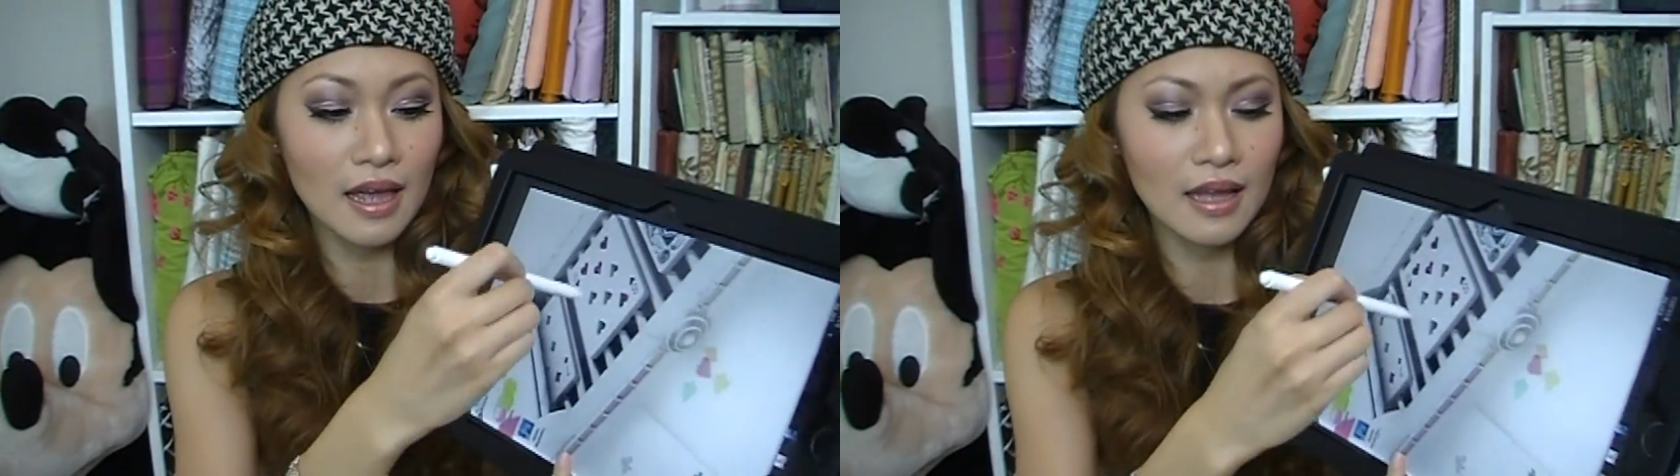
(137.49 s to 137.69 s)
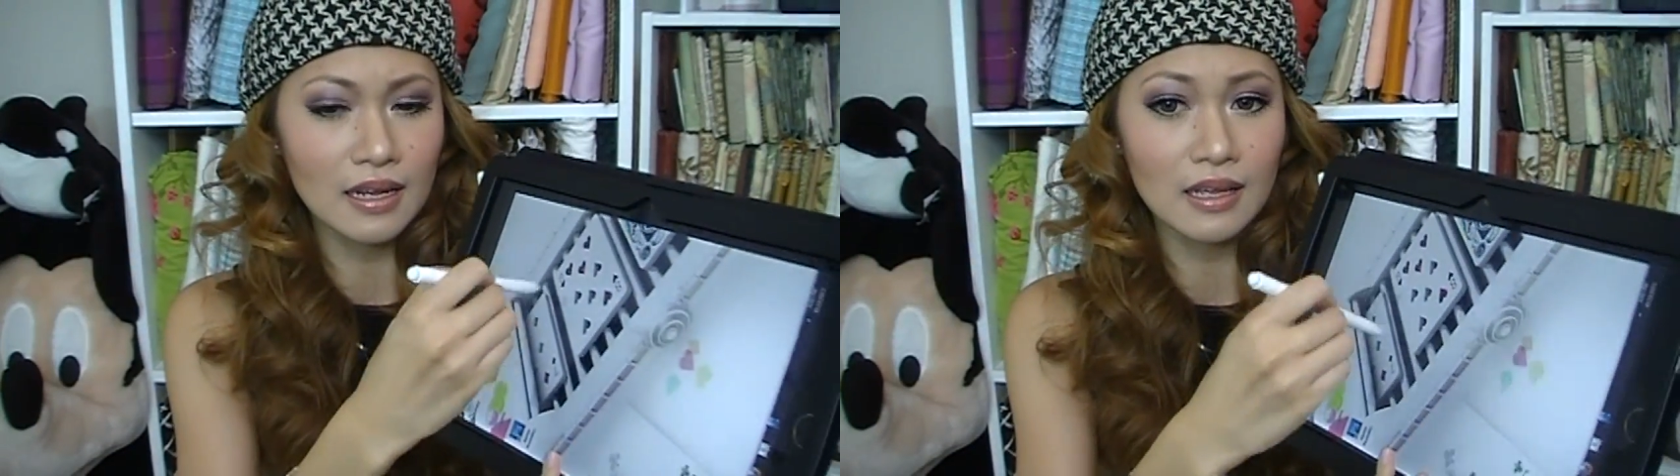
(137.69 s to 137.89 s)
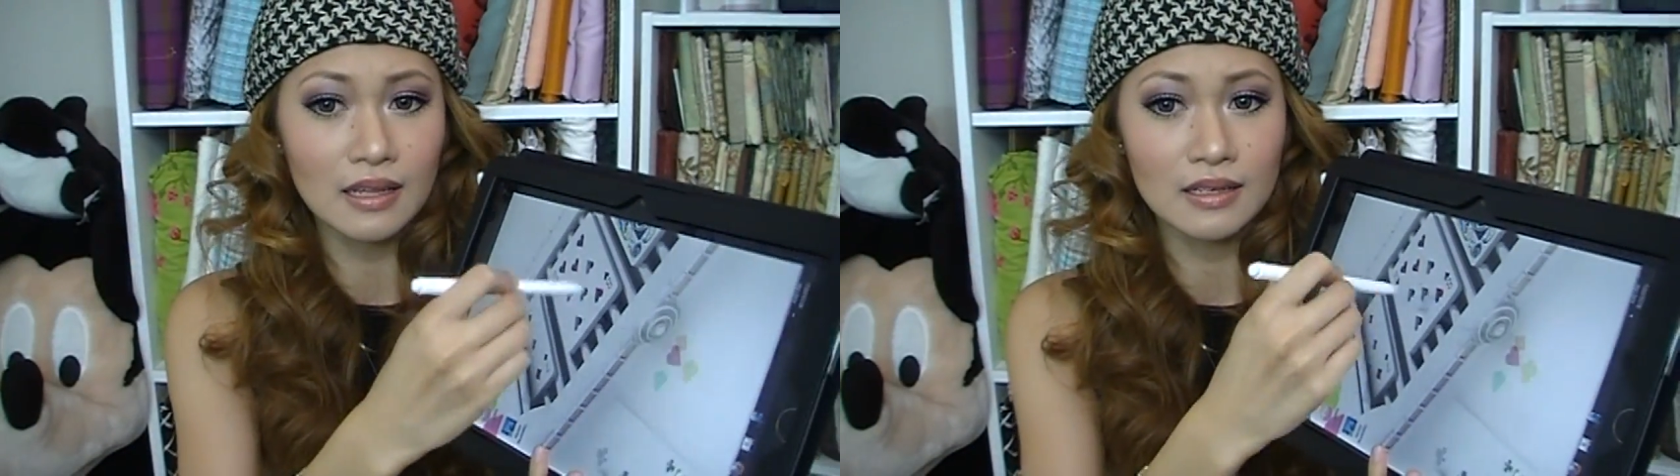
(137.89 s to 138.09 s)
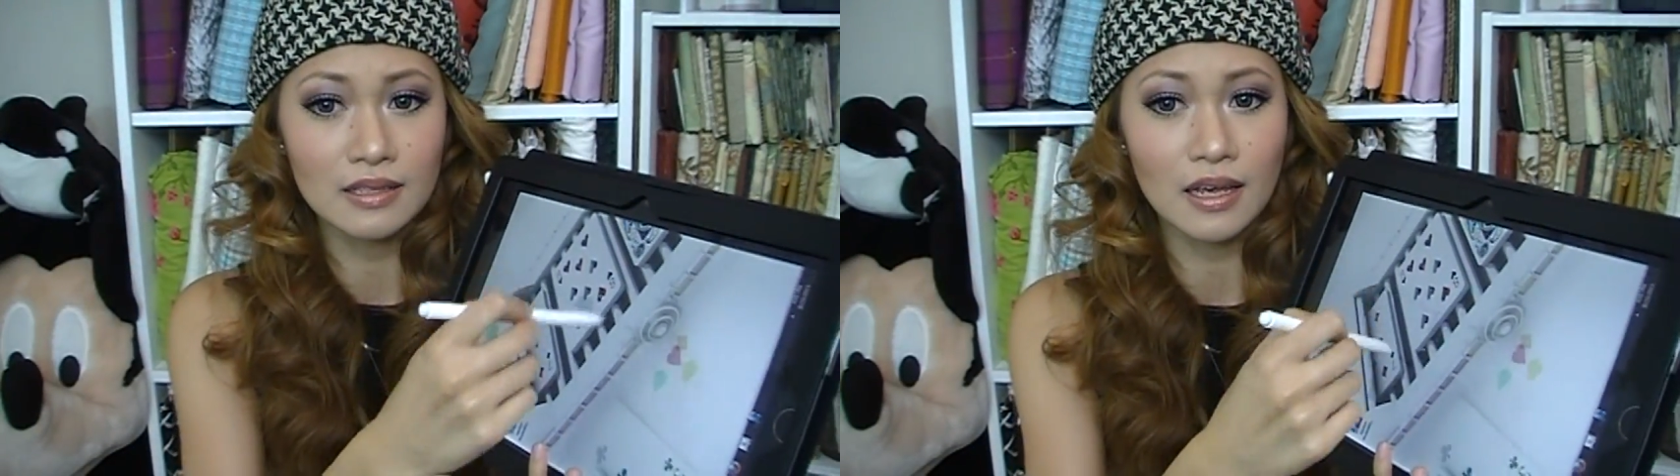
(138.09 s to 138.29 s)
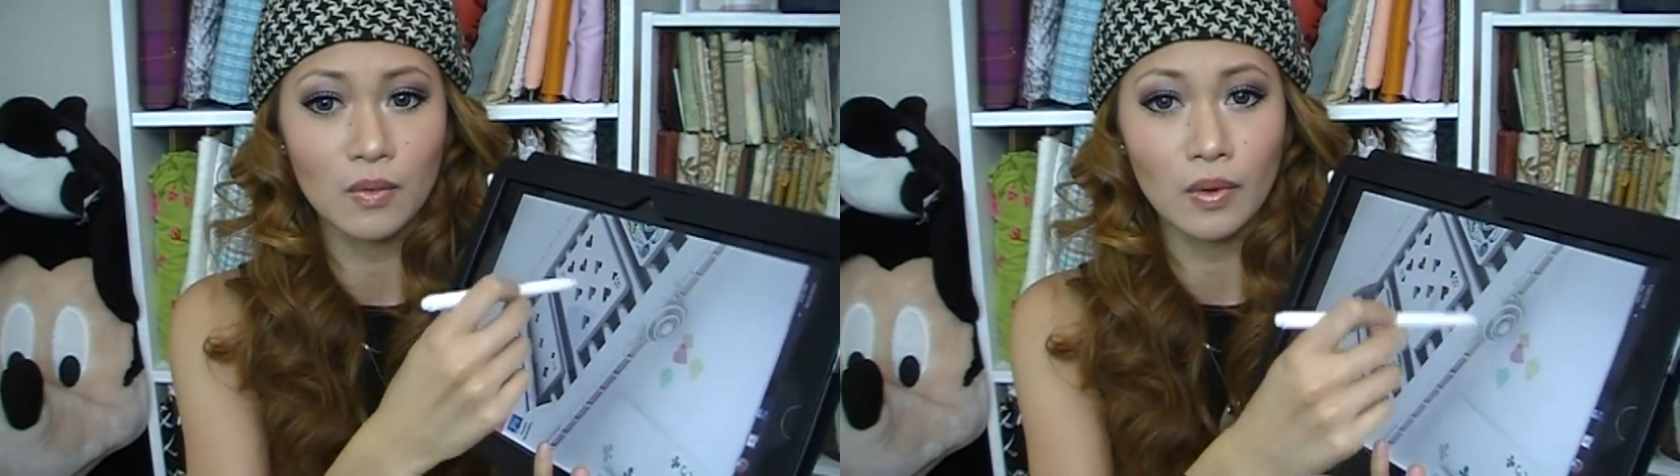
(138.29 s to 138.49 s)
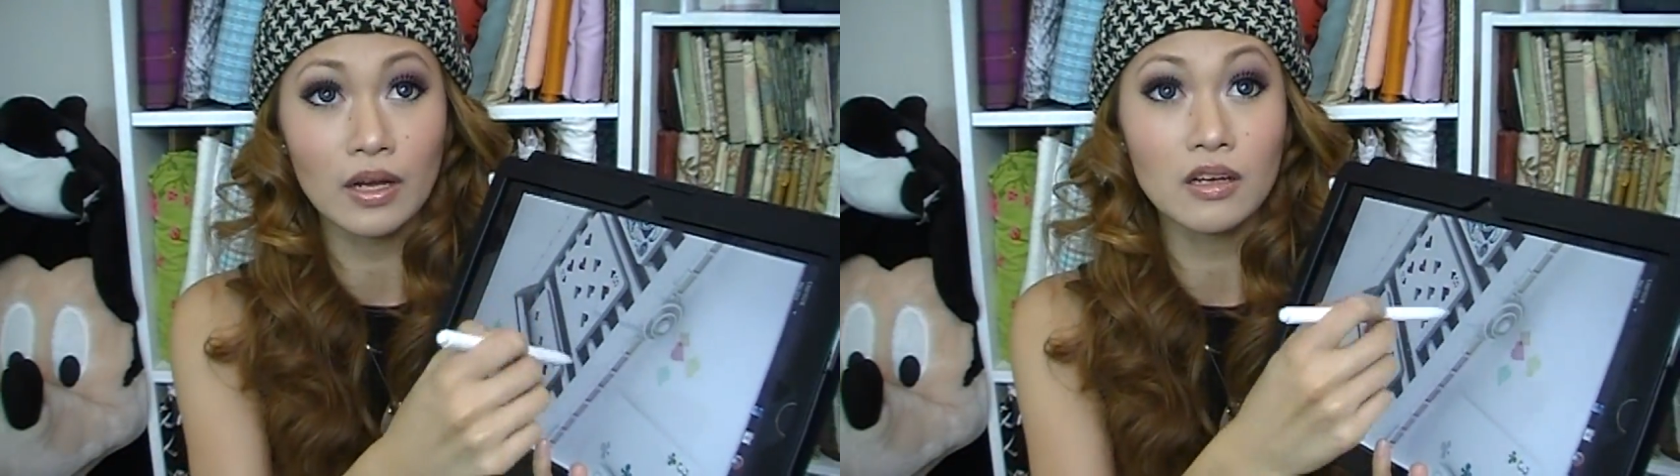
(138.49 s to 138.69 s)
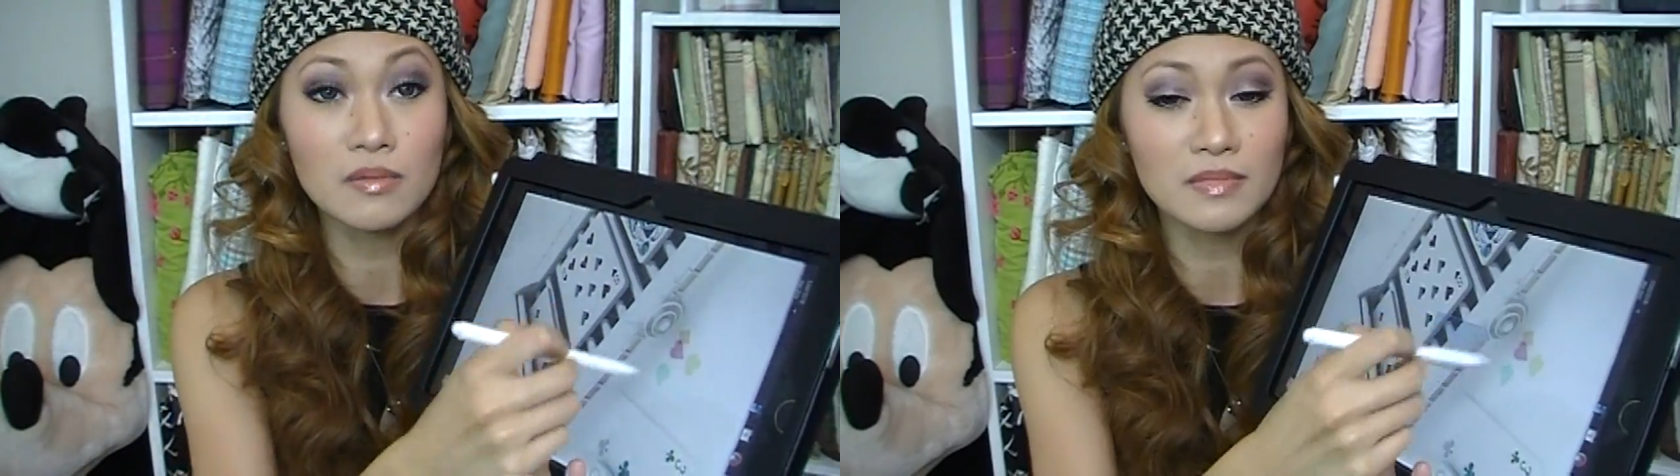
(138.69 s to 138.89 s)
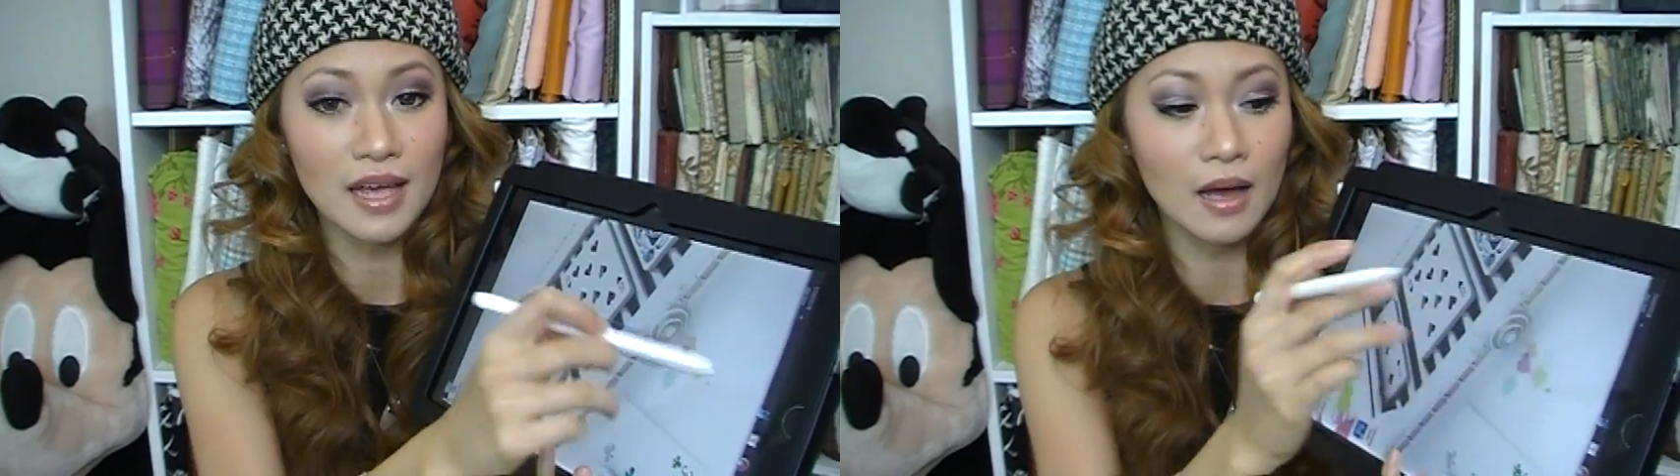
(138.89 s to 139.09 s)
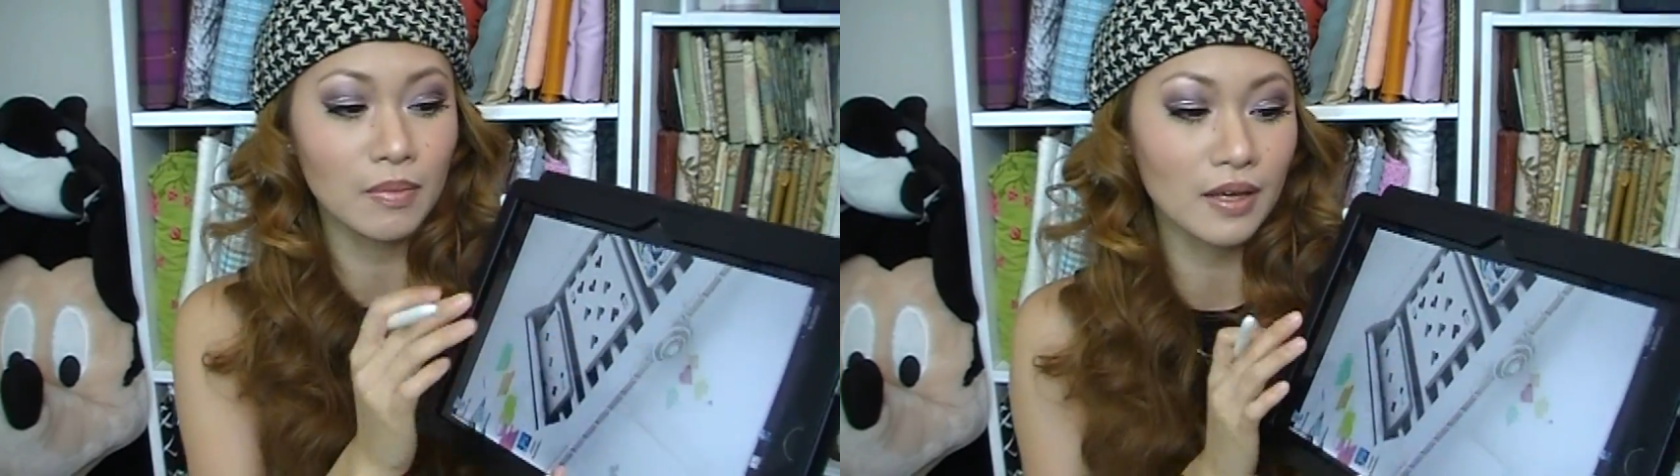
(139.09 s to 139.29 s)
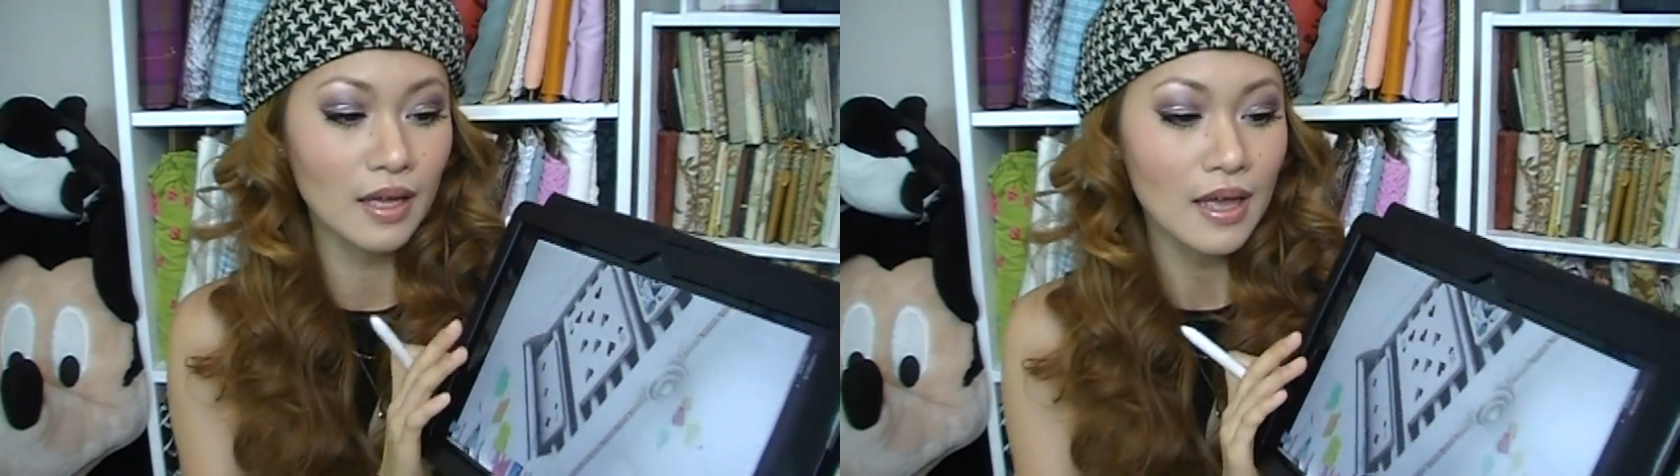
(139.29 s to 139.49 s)
and it is a Wacom
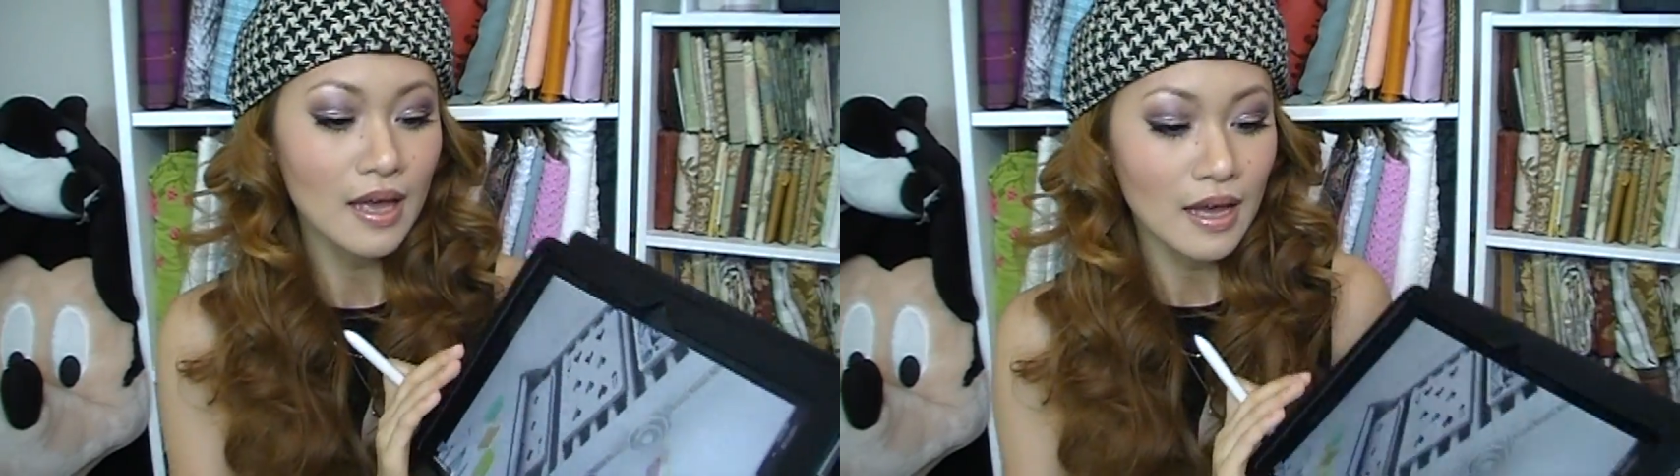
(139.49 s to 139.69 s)
tablet.